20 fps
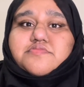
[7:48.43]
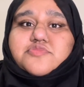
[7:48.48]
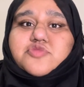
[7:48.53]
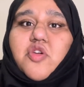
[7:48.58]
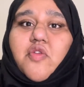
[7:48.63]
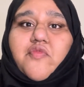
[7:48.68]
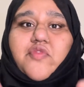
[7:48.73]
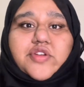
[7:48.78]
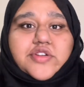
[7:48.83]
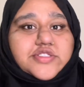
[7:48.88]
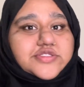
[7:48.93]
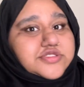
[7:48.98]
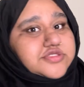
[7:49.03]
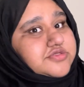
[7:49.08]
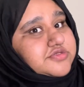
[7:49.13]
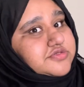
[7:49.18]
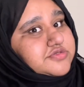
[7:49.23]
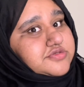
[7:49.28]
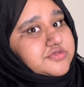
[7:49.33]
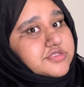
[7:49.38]
don't forget
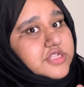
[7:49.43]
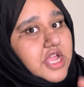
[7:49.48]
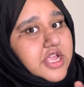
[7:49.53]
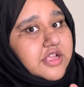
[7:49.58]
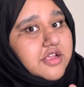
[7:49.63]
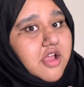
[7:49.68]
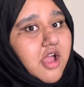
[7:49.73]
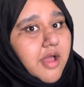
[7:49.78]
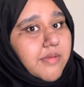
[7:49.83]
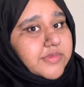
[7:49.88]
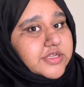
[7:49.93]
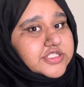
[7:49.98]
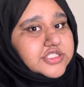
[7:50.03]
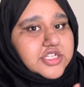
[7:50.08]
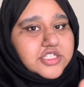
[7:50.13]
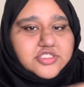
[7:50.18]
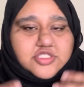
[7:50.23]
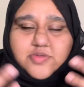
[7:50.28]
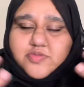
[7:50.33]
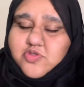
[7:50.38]
to like, comment, share,
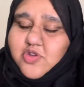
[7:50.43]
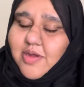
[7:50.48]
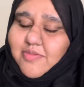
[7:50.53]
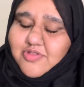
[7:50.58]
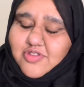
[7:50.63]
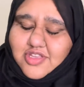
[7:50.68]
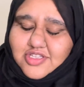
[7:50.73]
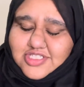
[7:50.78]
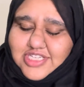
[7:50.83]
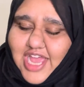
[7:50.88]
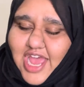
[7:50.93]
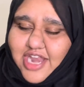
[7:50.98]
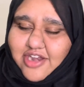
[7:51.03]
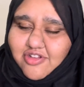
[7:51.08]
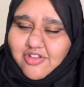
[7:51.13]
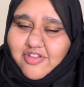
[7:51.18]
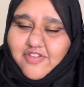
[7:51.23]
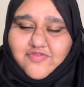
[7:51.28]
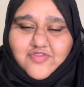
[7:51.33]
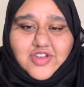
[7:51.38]
and subscribe to the
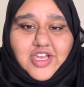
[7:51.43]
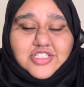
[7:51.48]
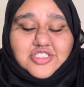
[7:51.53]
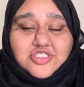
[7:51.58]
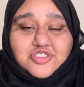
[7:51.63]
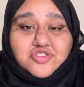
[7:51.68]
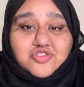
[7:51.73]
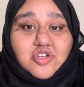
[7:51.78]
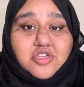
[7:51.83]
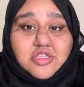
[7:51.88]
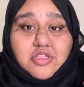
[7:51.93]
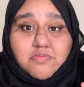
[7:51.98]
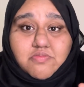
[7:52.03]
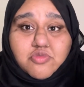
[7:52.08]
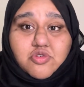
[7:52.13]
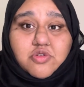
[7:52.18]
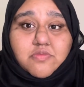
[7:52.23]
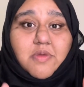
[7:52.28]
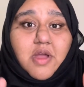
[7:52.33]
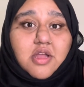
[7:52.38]
channel. If you guys enjoyed the
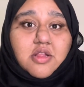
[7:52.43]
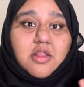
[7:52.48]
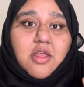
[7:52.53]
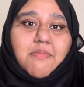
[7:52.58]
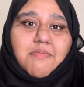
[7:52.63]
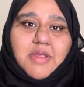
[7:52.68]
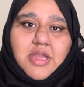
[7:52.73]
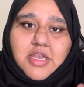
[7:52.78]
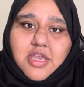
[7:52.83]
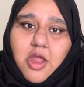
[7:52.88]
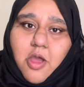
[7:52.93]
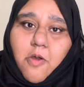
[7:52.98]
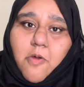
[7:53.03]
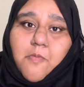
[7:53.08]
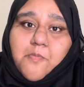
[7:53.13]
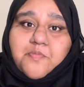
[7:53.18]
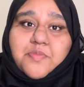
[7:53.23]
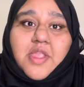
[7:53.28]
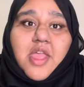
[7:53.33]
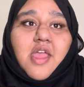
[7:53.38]
mukbang, let me
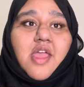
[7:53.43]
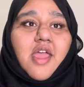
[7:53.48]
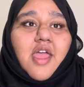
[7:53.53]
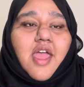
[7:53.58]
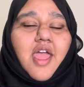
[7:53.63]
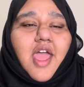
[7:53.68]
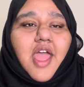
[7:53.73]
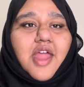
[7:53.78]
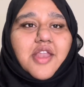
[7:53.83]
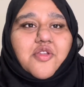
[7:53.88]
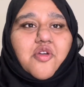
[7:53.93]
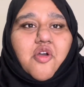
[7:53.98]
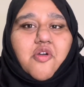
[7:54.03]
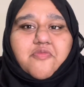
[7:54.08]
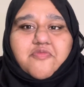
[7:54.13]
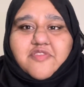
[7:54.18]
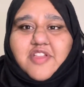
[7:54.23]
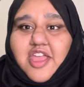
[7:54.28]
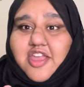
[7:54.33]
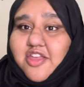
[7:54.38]
know. And
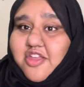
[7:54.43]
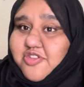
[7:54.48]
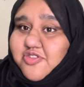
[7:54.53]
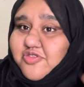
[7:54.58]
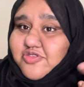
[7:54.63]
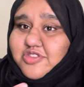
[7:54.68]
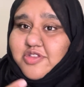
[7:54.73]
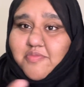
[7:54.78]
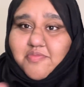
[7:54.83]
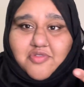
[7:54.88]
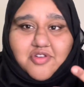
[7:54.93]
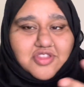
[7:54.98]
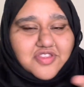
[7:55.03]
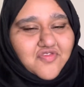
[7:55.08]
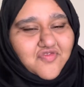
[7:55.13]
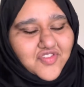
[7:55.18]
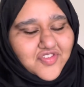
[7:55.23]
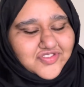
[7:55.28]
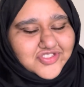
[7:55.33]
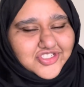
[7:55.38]
hopefully I can do some more in the
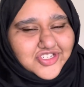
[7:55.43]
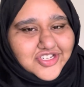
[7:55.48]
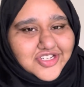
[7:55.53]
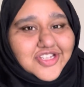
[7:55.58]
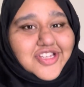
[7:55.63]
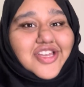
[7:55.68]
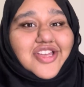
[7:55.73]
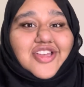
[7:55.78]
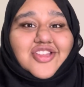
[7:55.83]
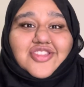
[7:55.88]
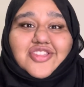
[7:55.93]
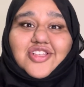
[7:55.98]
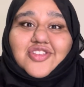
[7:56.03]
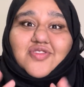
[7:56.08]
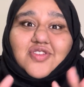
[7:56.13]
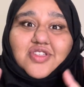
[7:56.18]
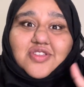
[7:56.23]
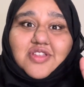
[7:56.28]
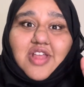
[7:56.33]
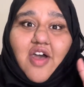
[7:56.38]
future. This
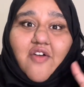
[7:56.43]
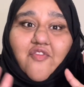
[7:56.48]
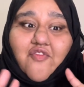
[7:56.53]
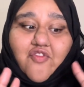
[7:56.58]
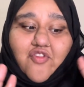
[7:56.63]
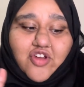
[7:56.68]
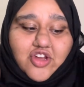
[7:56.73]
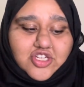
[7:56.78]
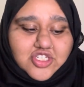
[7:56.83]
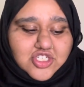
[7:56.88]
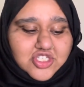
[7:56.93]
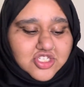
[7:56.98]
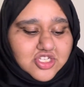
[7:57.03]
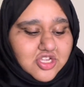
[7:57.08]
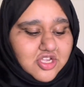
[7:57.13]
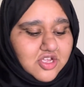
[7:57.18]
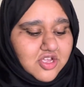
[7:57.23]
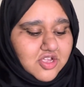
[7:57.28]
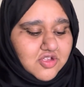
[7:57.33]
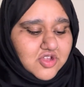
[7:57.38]
was a first,
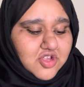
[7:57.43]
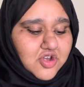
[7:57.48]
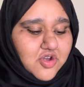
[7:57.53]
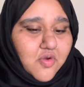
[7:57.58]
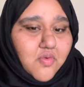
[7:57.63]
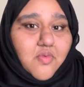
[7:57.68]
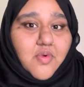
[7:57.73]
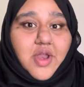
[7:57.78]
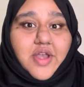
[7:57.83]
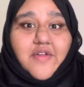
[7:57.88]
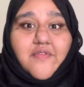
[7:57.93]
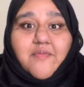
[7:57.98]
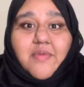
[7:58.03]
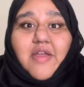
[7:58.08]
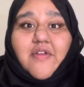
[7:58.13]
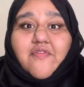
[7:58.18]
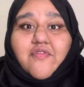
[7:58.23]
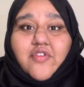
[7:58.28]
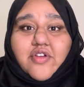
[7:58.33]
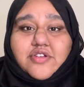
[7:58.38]
you know, one of my
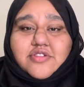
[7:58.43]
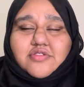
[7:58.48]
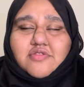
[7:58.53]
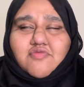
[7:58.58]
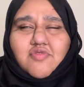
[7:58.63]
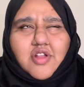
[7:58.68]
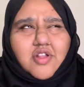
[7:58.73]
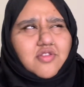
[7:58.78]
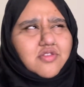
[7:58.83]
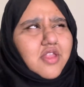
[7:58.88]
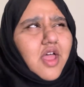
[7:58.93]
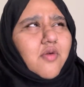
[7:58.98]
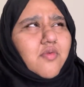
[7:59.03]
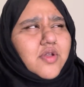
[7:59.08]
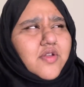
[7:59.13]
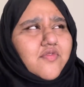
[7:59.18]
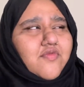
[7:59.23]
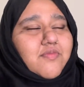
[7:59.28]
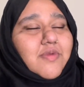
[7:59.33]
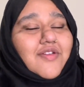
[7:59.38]
first, well, not
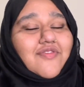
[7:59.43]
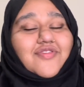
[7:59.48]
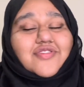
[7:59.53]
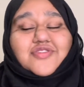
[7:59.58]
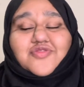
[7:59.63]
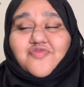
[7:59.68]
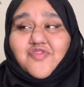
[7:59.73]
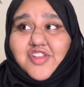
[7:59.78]
one of my first